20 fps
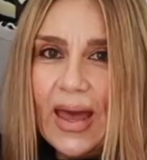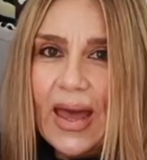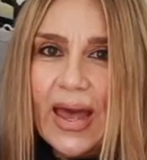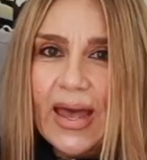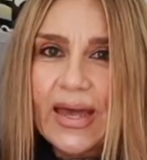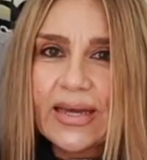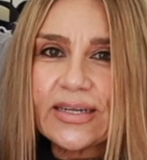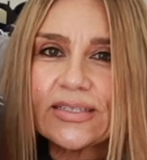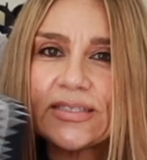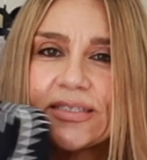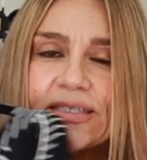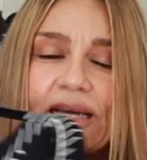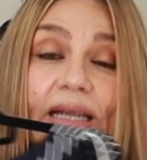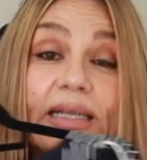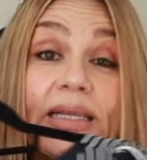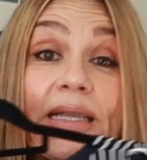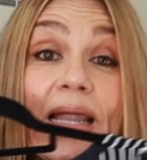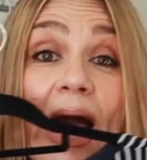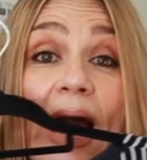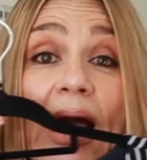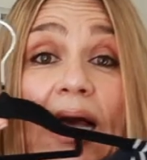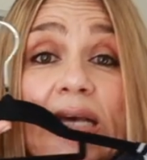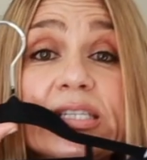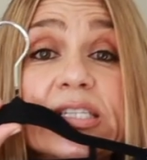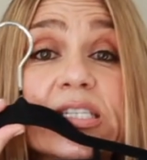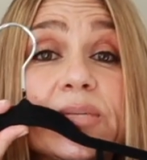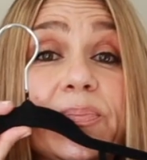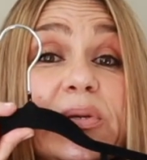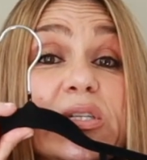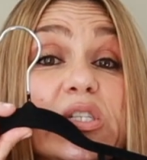And
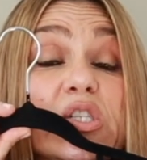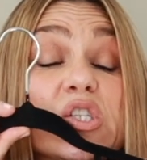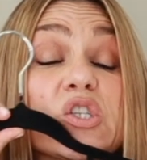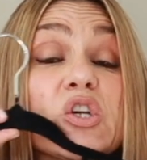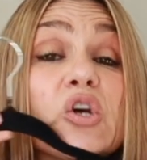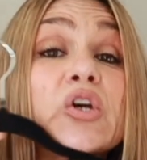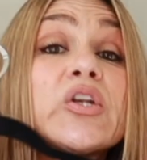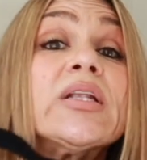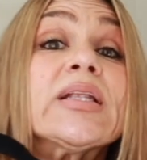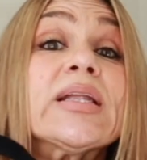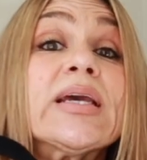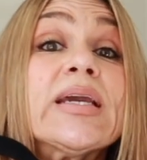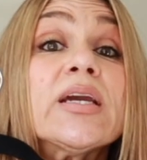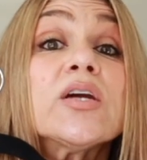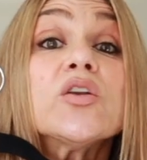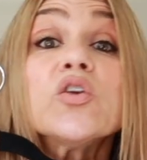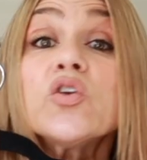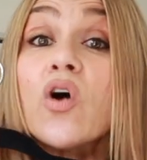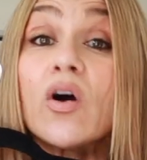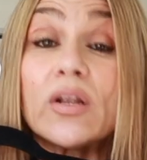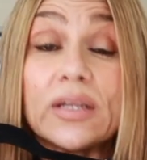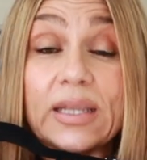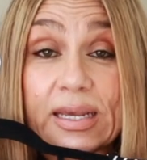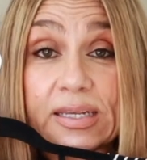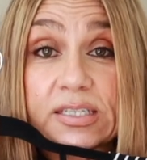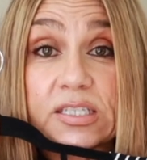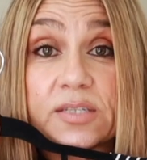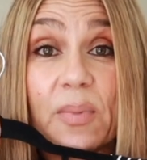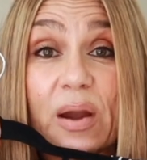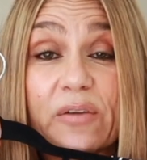last but certainly not
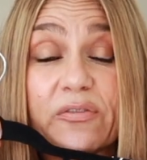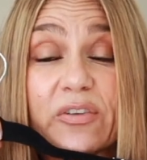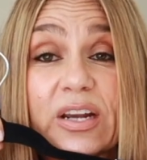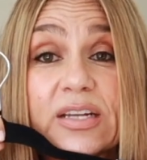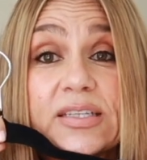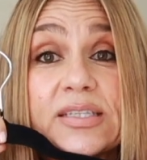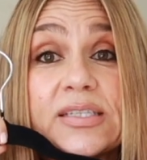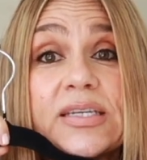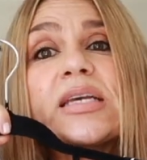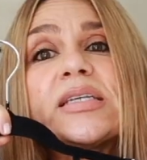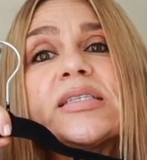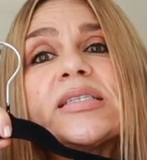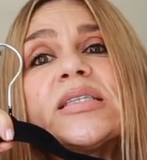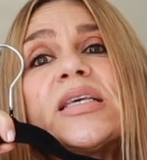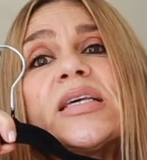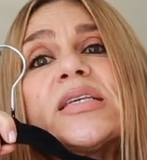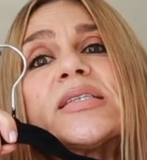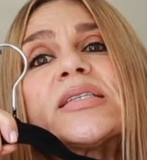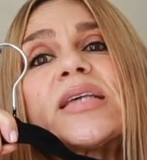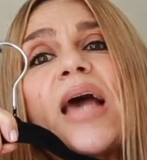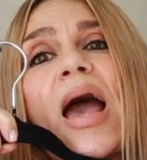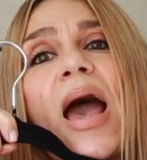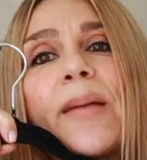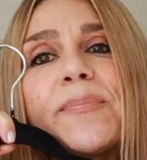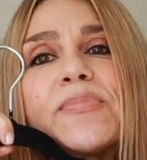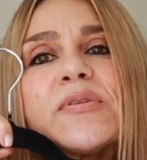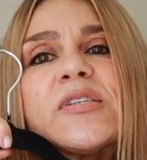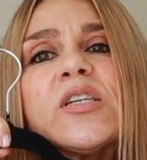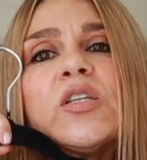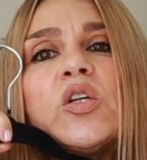least, my friends, is this
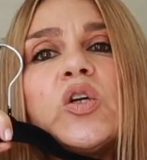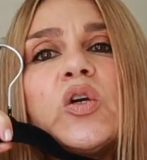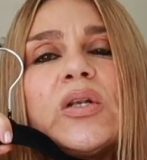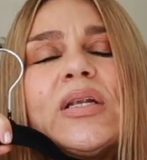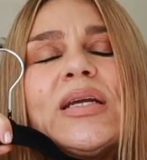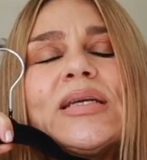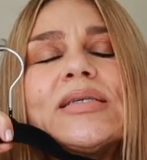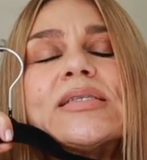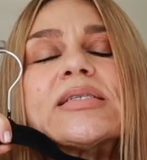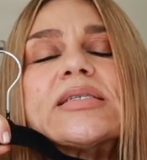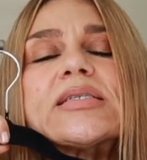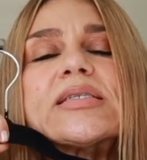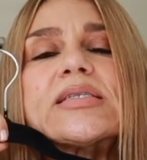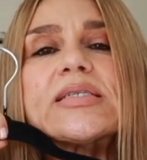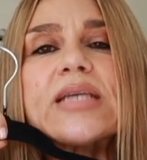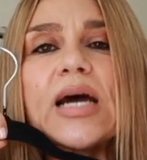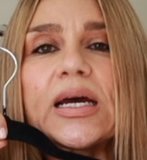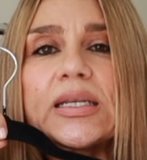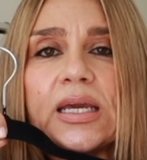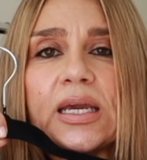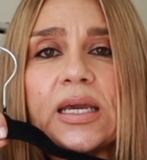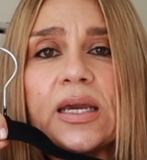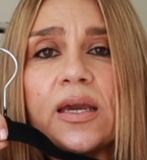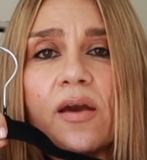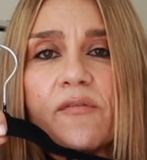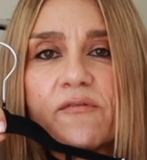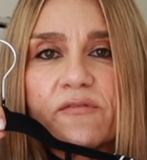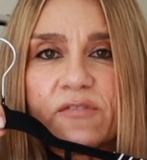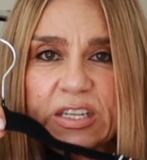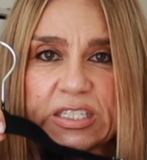absolutely stunning
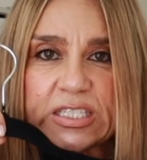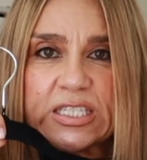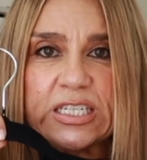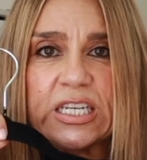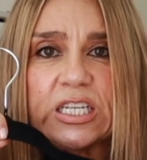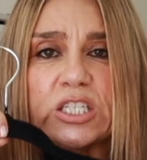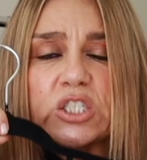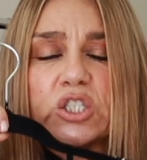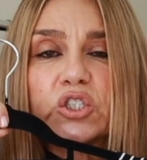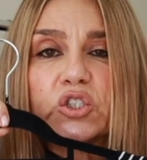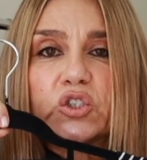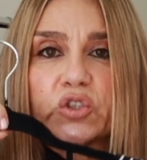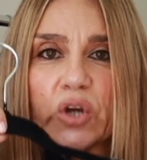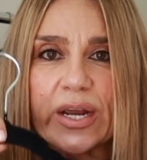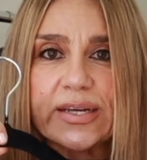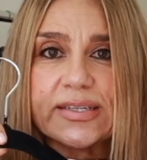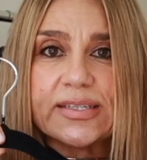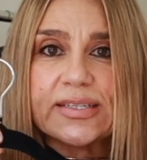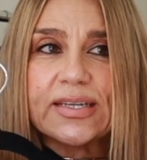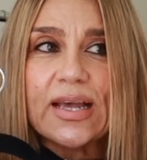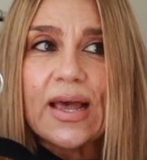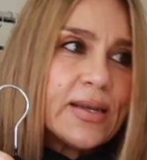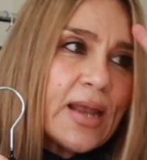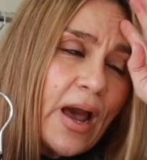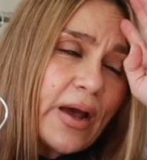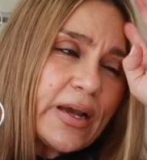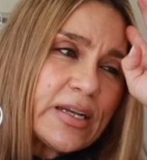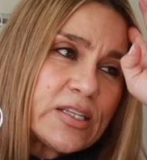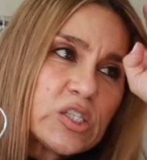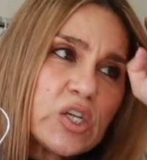vintage dress.
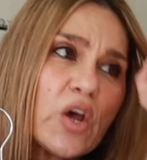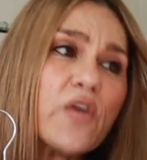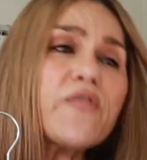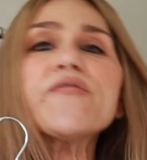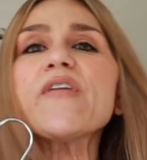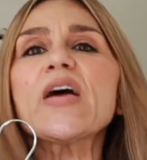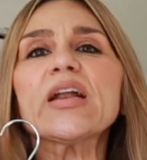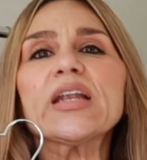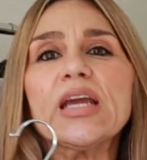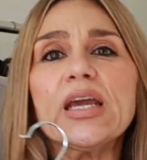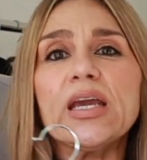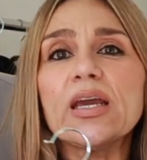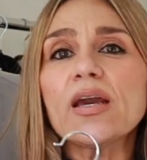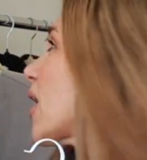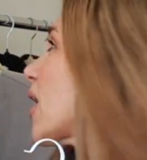Now, it's so funny.